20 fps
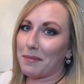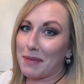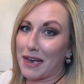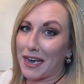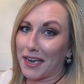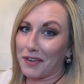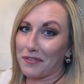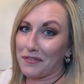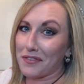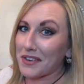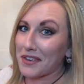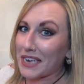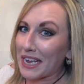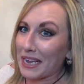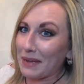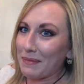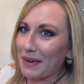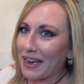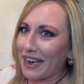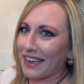bag of the
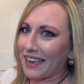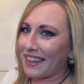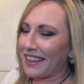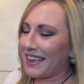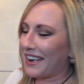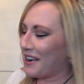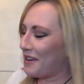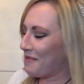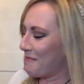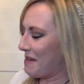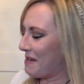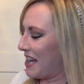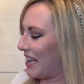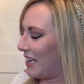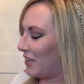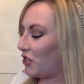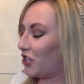day back there, my